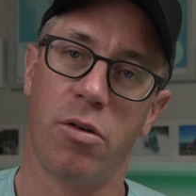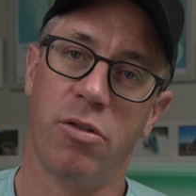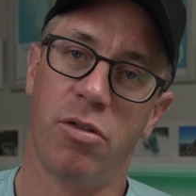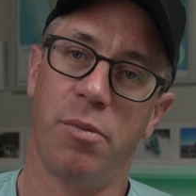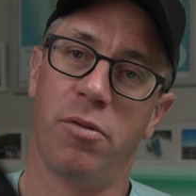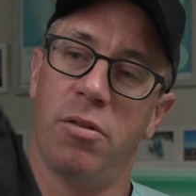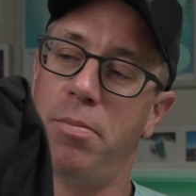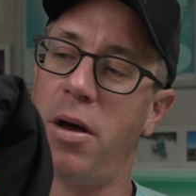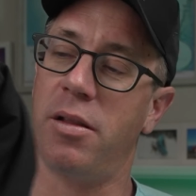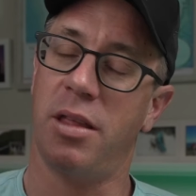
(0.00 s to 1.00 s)
trips,
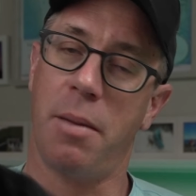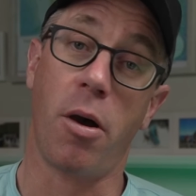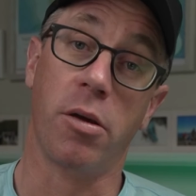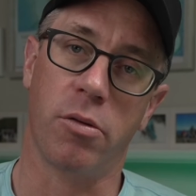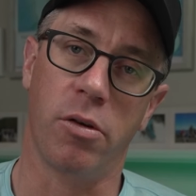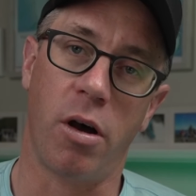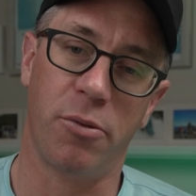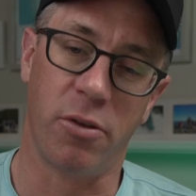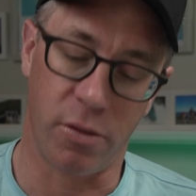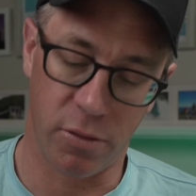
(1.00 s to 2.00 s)
but they're both good
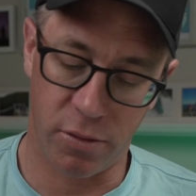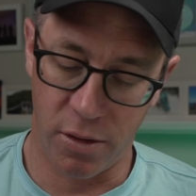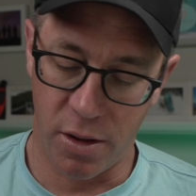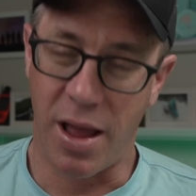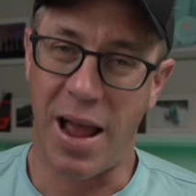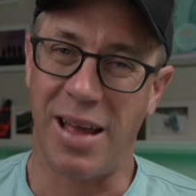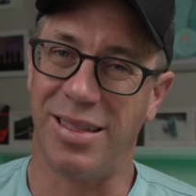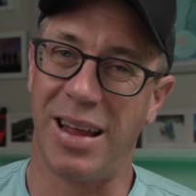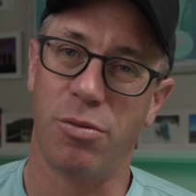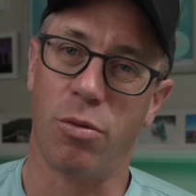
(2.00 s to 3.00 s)
options,
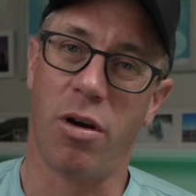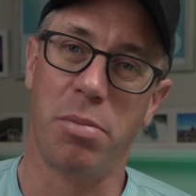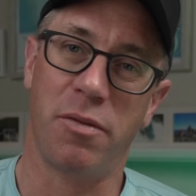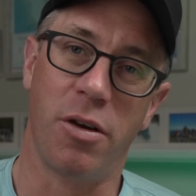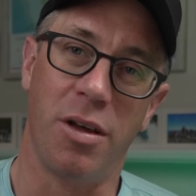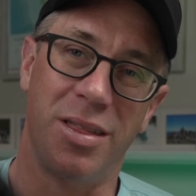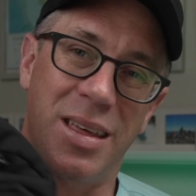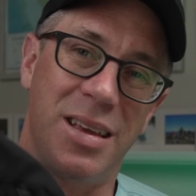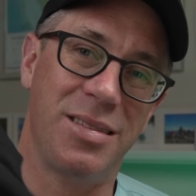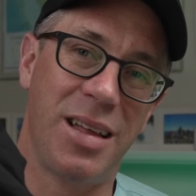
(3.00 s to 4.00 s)
and that's what I prefer
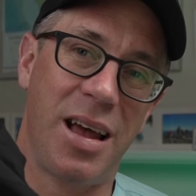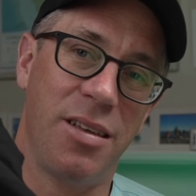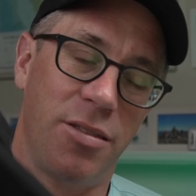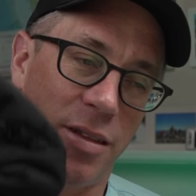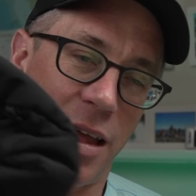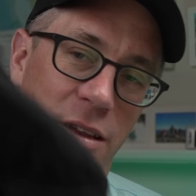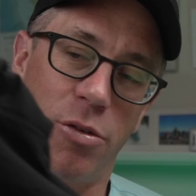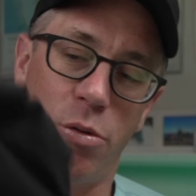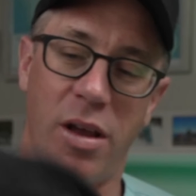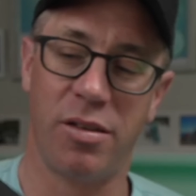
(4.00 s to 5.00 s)
these days. That is
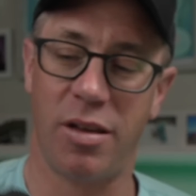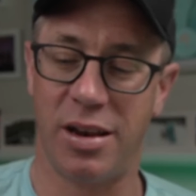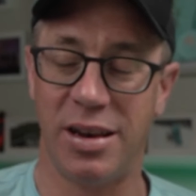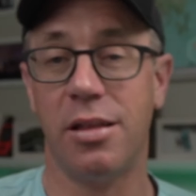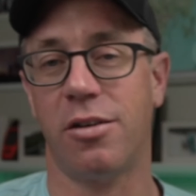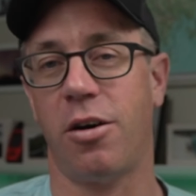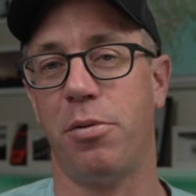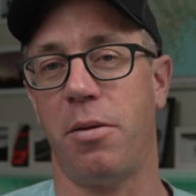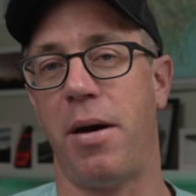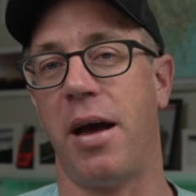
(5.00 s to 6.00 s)
always near the top
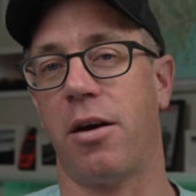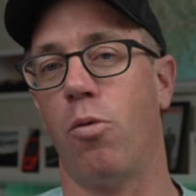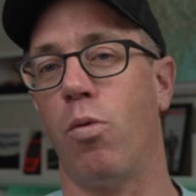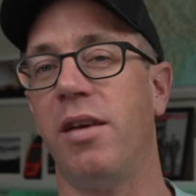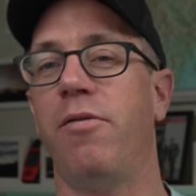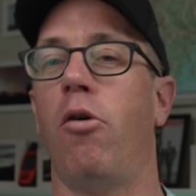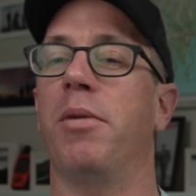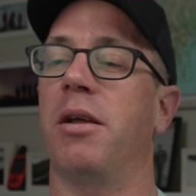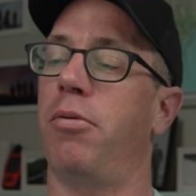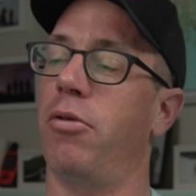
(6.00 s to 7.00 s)
of the pack, ready for
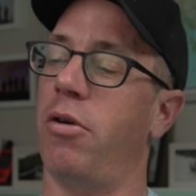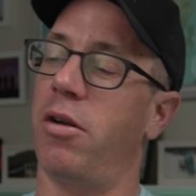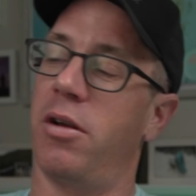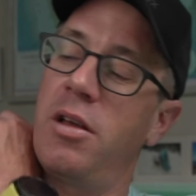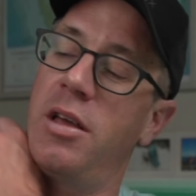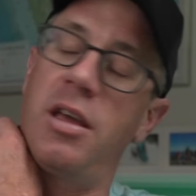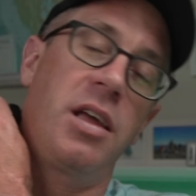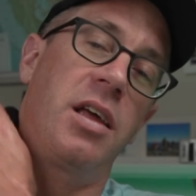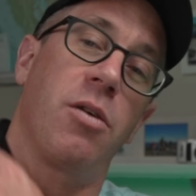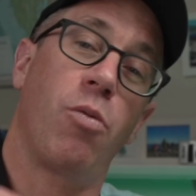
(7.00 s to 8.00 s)
me to put on
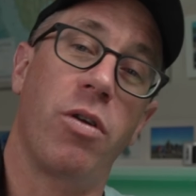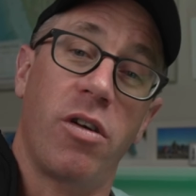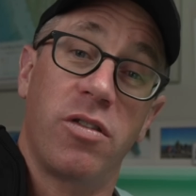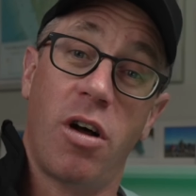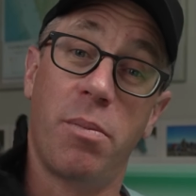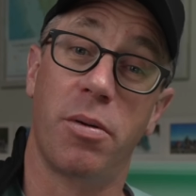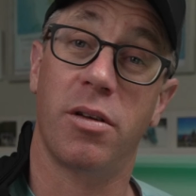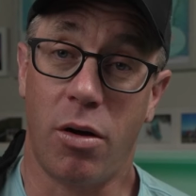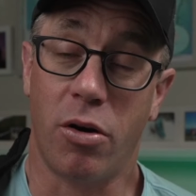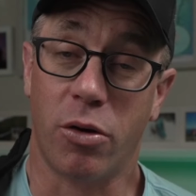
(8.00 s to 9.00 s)
when I stop
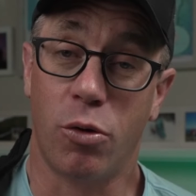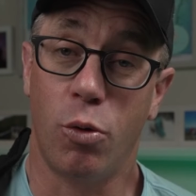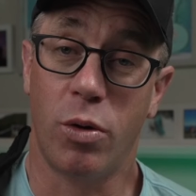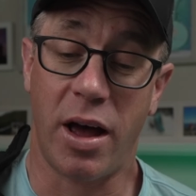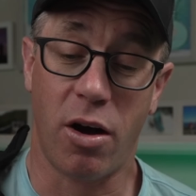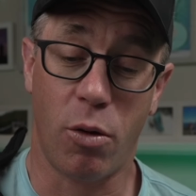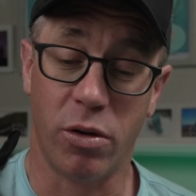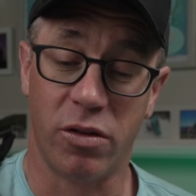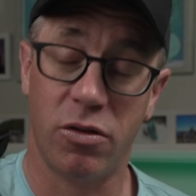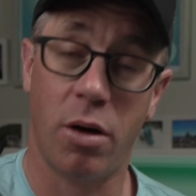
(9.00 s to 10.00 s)
on a cool day. I
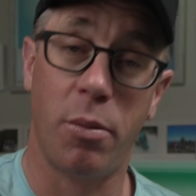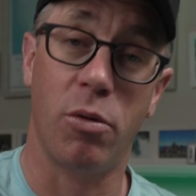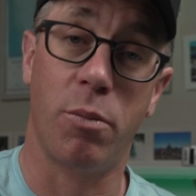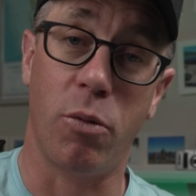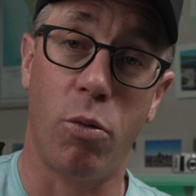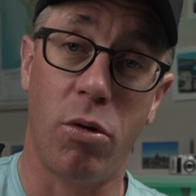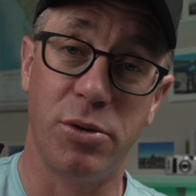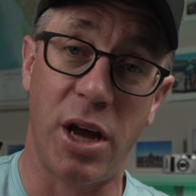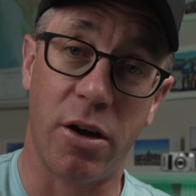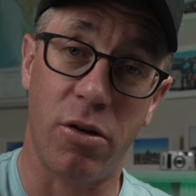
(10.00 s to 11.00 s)
want to stop, I want to put a warm
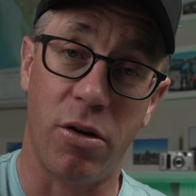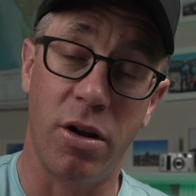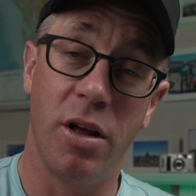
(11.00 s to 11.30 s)
jacket on